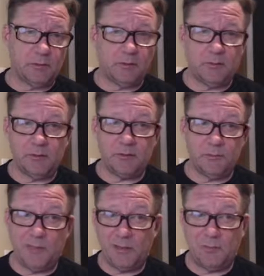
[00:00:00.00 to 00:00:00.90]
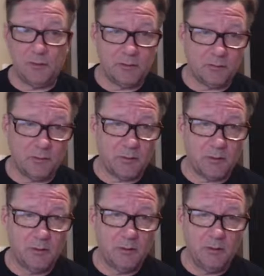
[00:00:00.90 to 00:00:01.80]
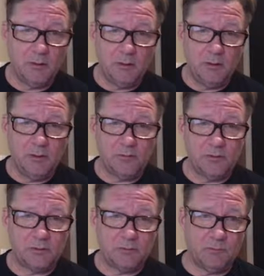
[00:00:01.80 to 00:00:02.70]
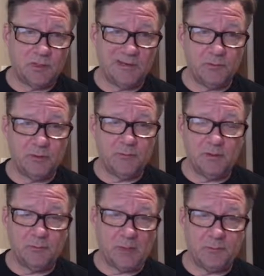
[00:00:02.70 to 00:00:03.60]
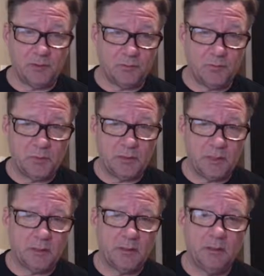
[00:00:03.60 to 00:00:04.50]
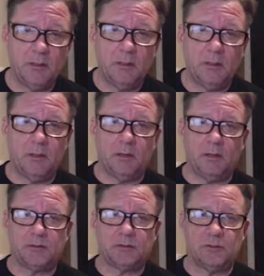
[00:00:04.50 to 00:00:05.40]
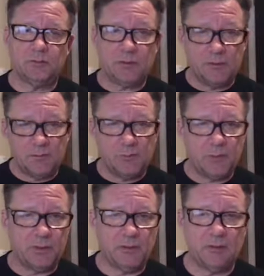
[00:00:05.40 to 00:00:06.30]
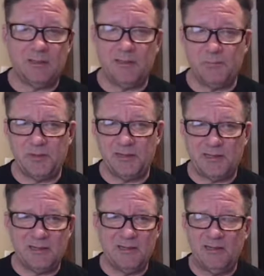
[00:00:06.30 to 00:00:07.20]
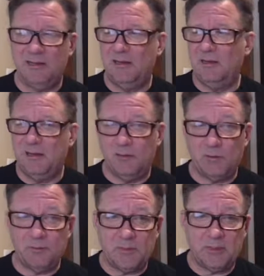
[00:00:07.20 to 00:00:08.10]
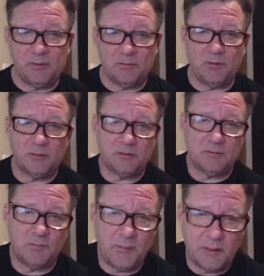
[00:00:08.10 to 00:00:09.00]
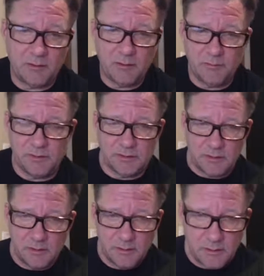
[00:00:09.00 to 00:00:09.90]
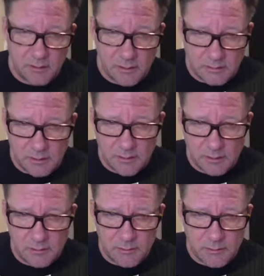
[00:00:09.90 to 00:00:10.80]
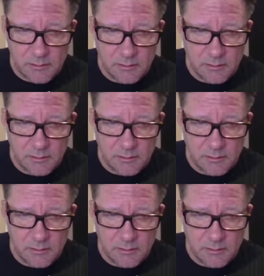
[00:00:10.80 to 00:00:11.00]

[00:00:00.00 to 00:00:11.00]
doing this, you may create the wrong invoice and want to get rid of it. It might be a duplicate. So you want to give them the ability to delete, but you don't want to delete the wrong stuff and make it too easy. And here's how I do this.